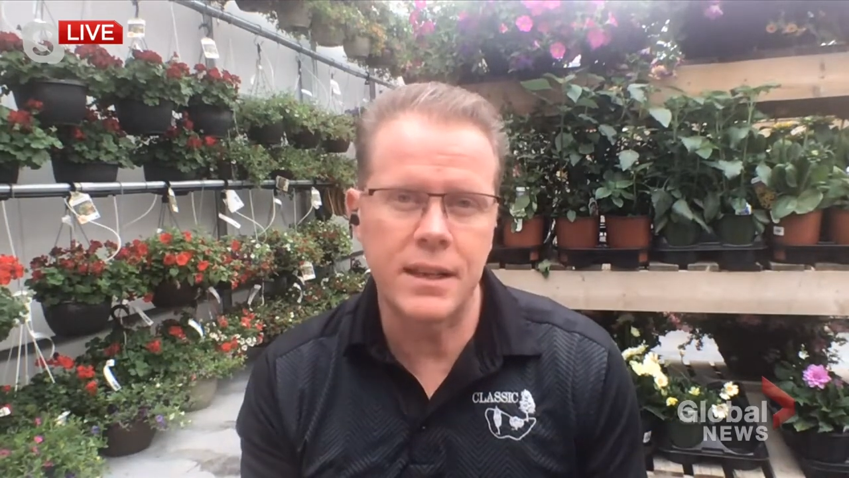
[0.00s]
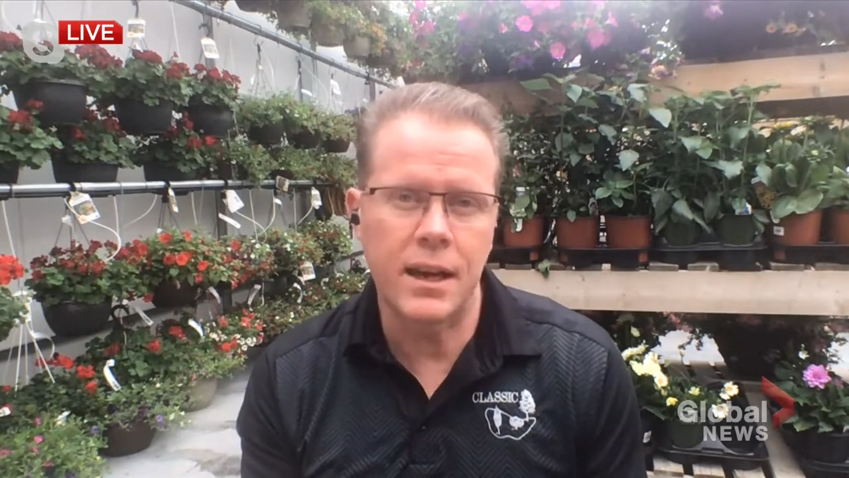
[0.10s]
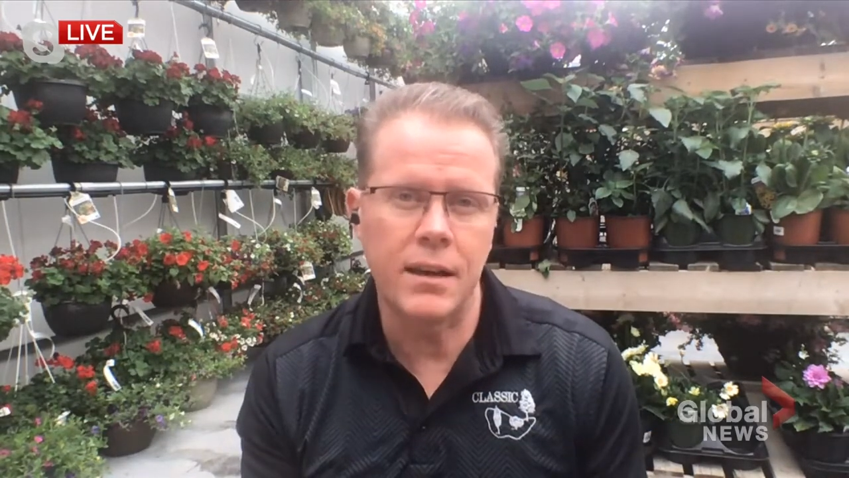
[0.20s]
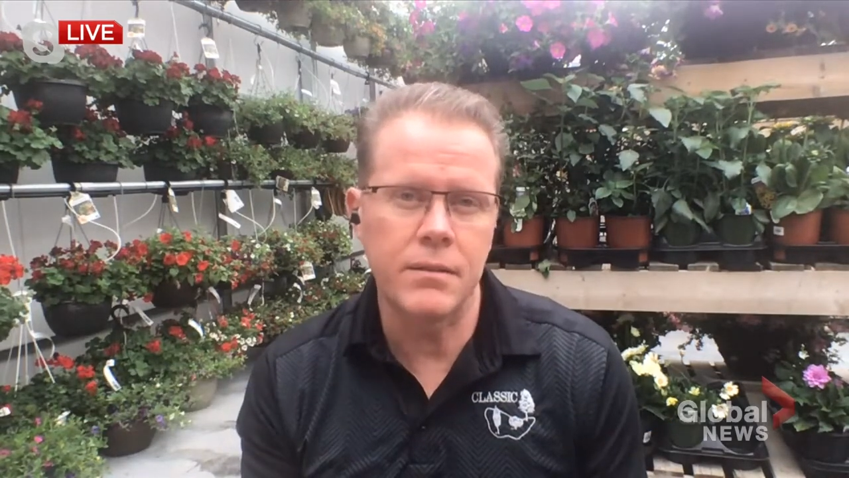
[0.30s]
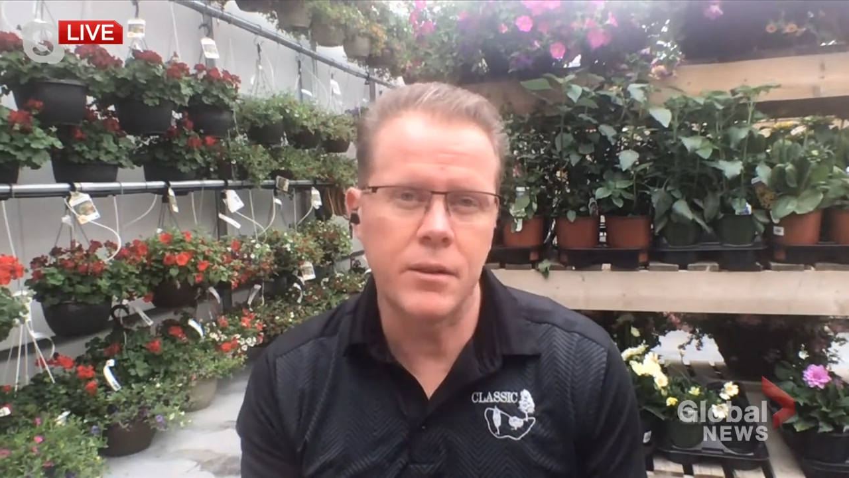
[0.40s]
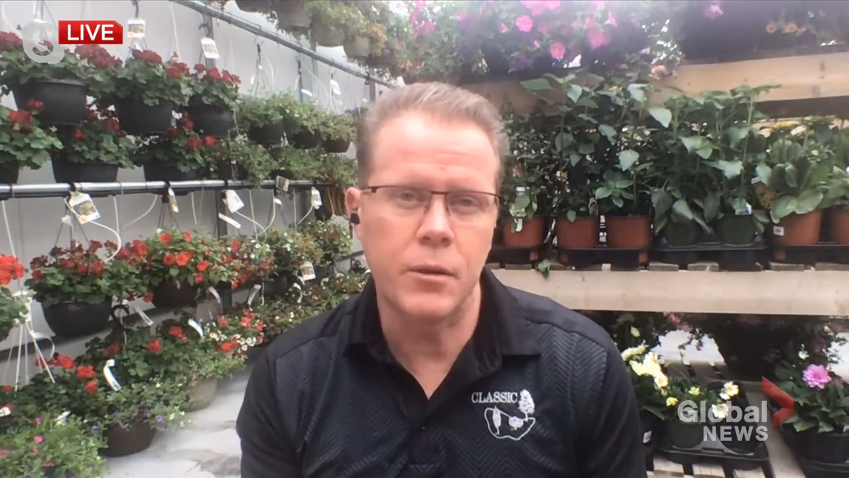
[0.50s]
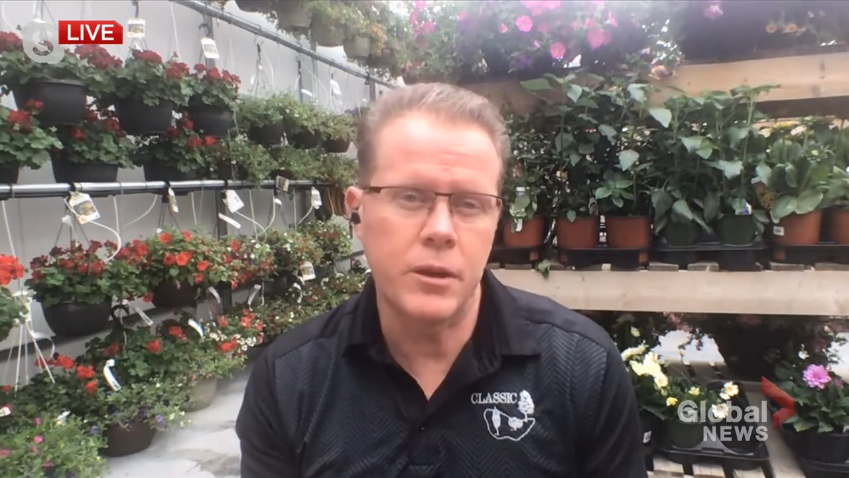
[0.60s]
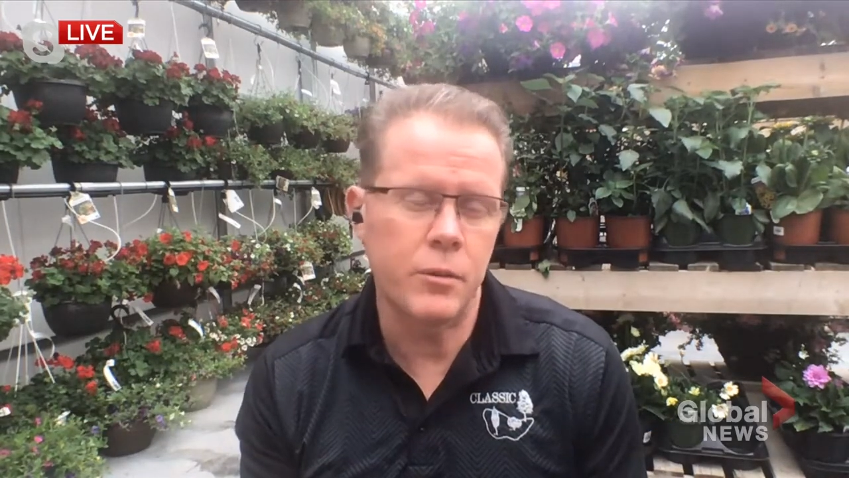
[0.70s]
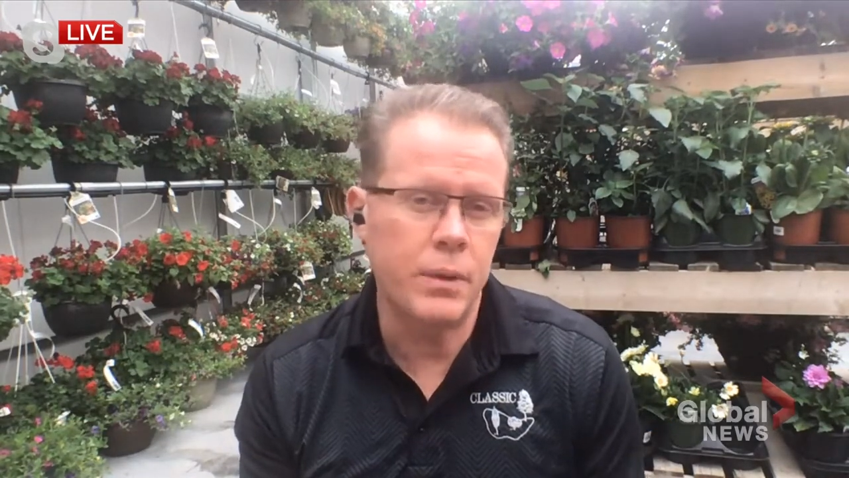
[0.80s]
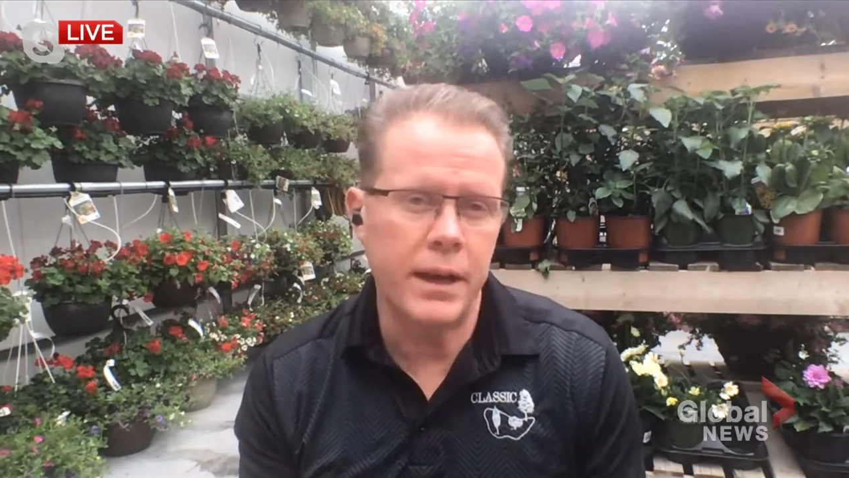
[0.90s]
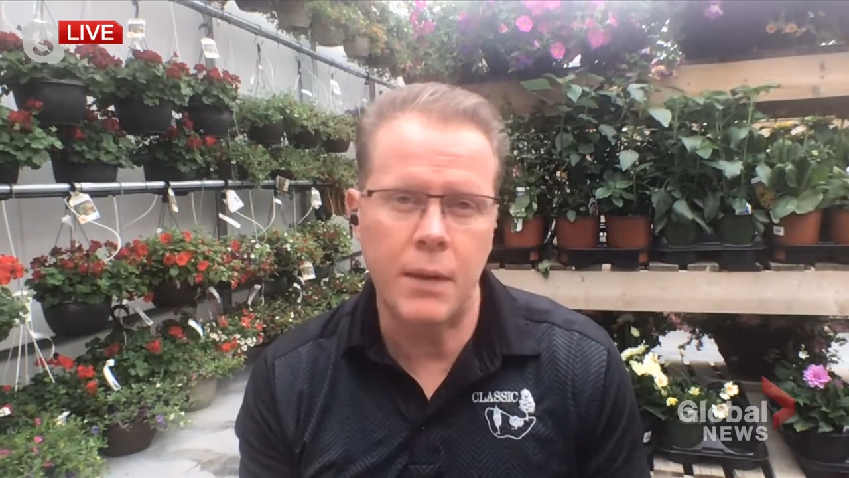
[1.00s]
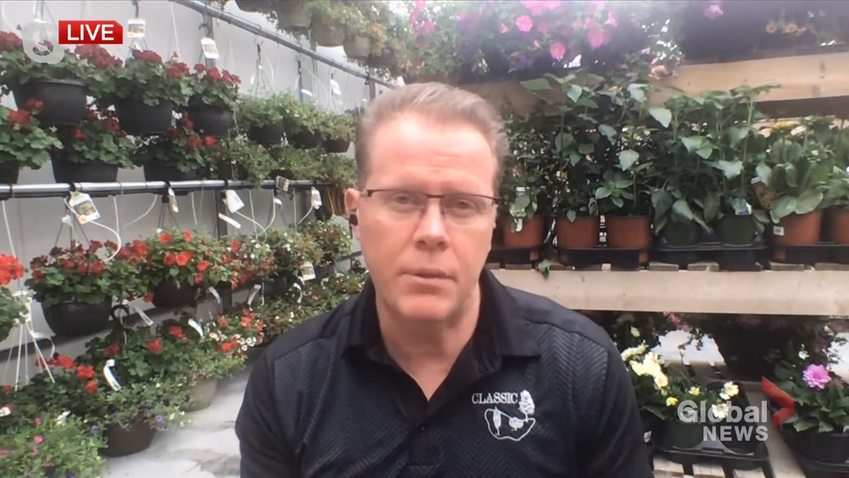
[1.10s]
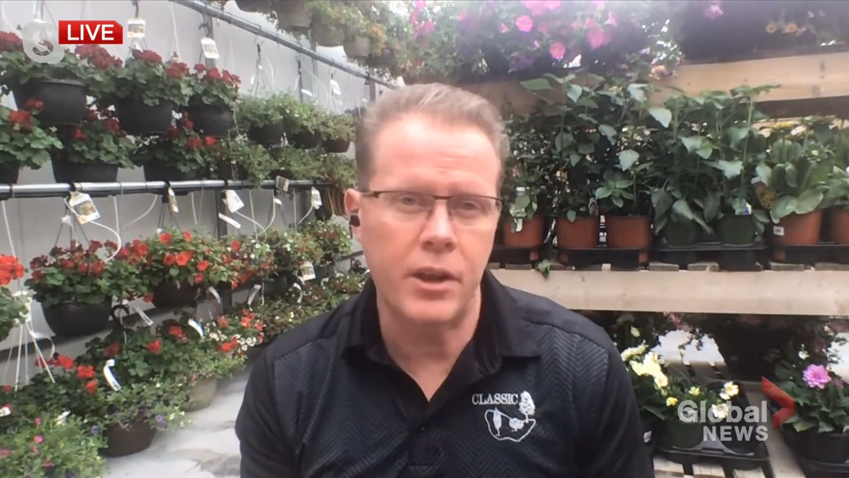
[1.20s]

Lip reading: that you pick up